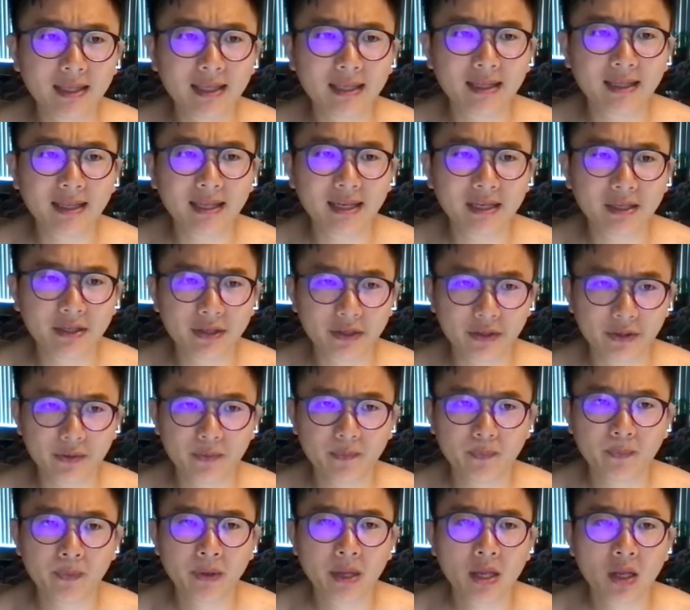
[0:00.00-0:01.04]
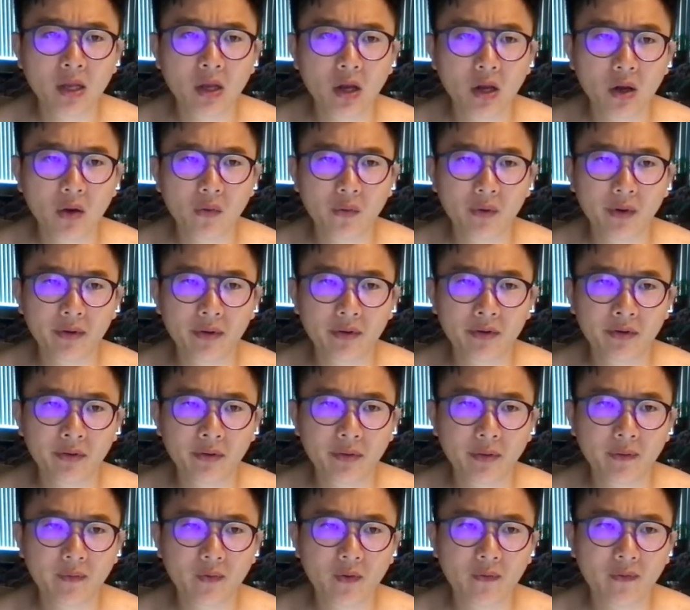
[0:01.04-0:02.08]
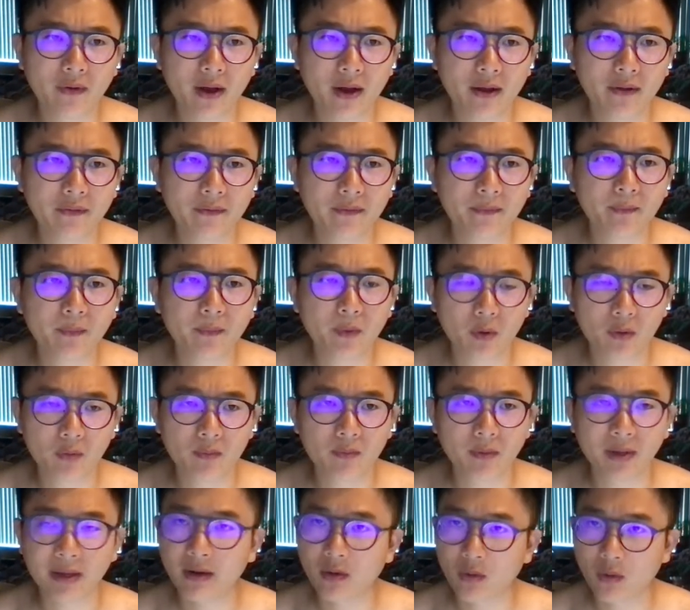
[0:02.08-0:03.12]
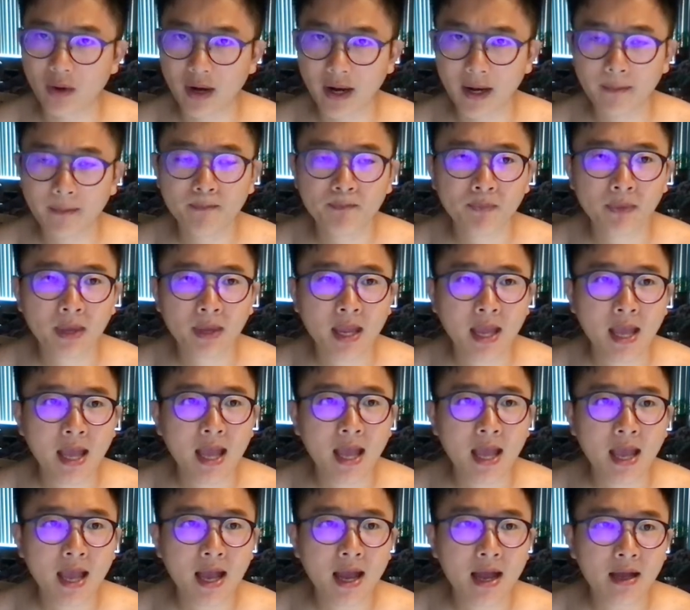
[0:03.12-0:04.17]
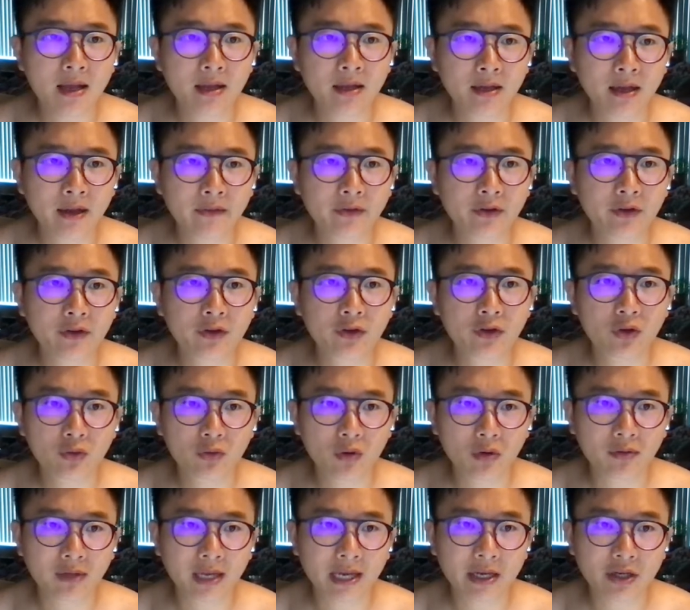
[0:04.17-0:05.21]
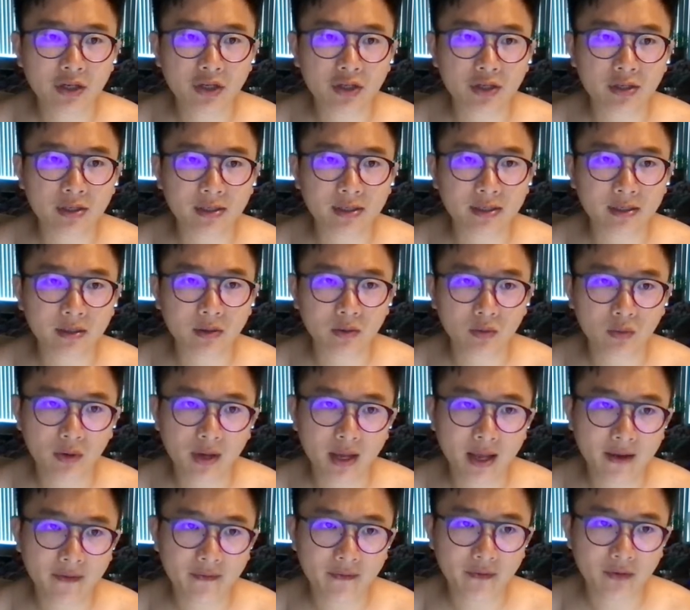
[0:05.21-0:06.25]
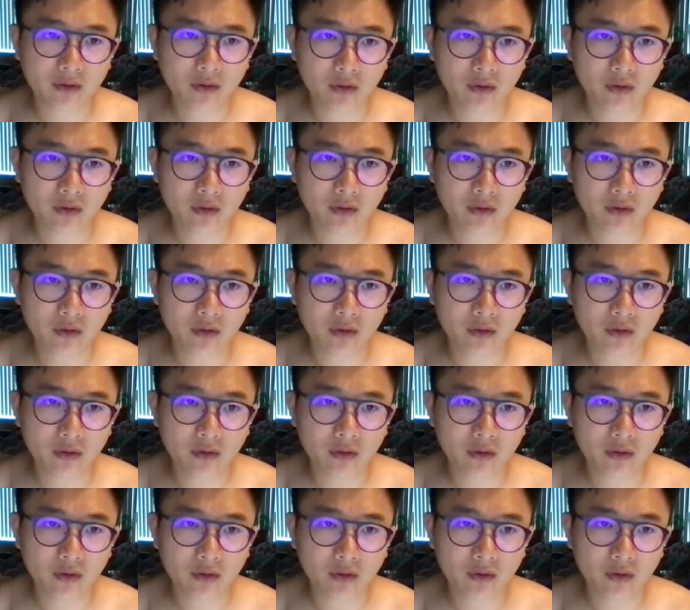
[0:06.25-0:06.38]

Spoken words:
D2, 1, 2, 3, 4, 5 in array, and after 2 rotations we have,